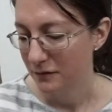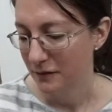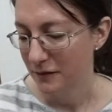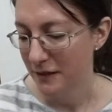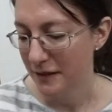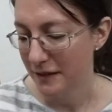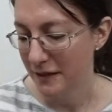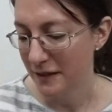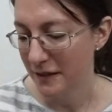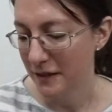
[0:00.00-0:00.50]

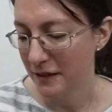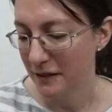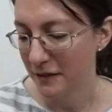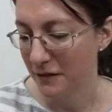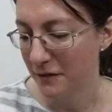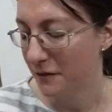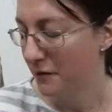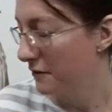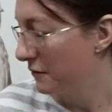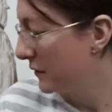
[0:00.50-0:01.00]
let's see
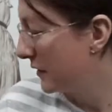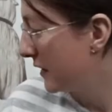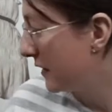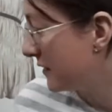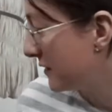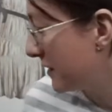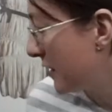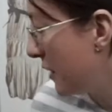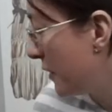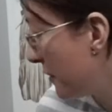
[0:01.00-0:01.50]
what
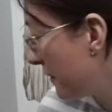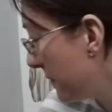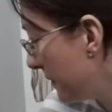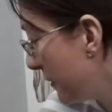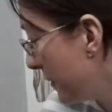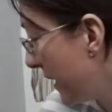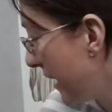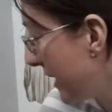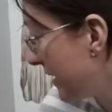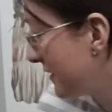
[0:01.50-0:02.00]
else. Oh,
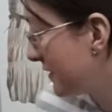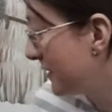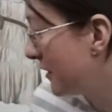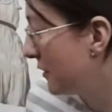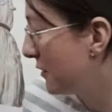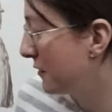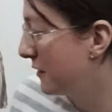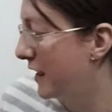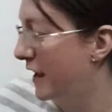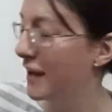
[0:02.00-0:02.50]
okay,
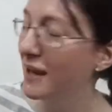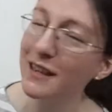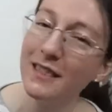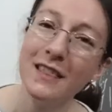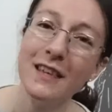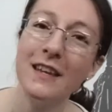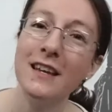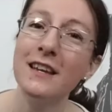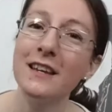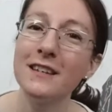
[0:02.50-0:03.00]
so the 8
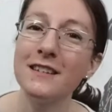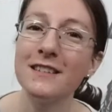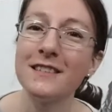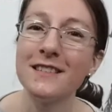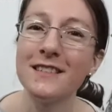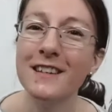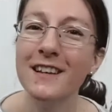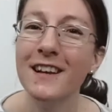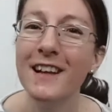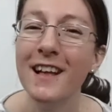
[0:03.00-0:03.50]
things
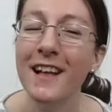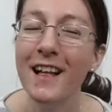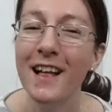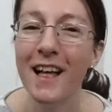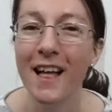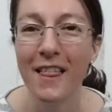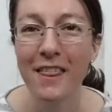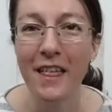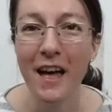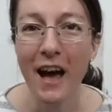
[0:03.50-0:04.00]

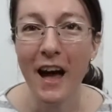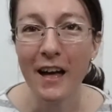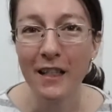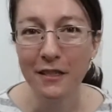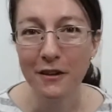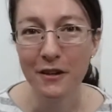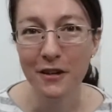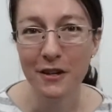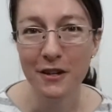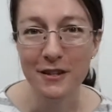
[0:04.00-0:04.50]
that I
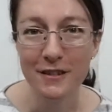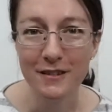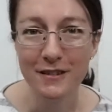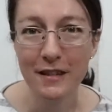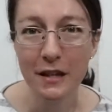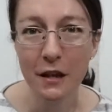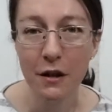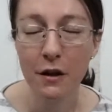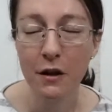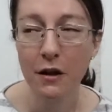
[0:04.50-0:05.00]
learned,
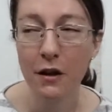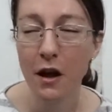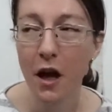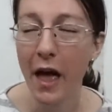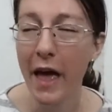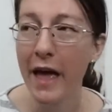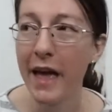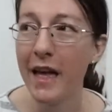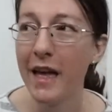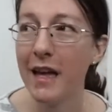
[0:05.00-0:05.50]

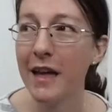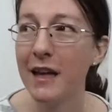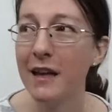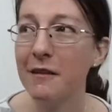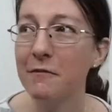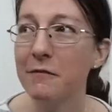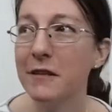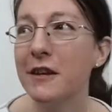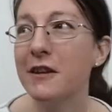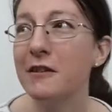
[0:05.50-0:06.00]

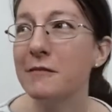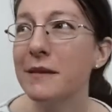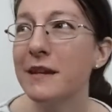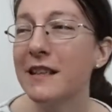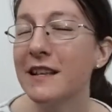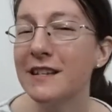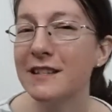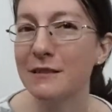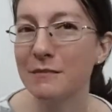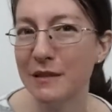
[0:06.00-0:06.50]
and they could be
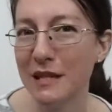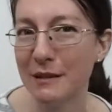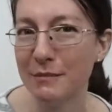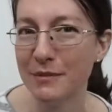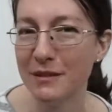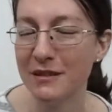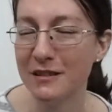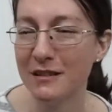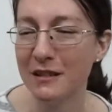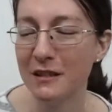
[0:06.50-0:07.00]
like some
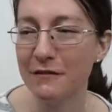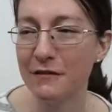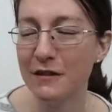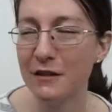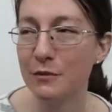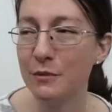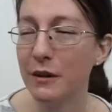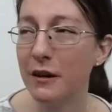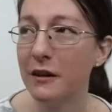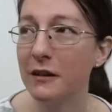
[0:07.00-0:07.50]
tips and stuff
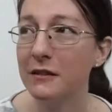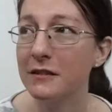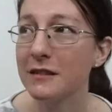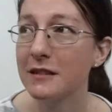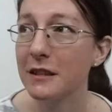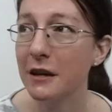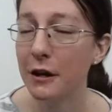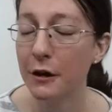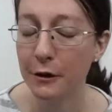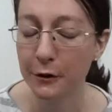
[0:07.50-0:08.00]
as well.
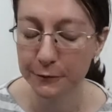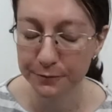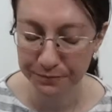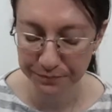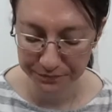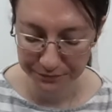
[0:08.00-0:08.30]
So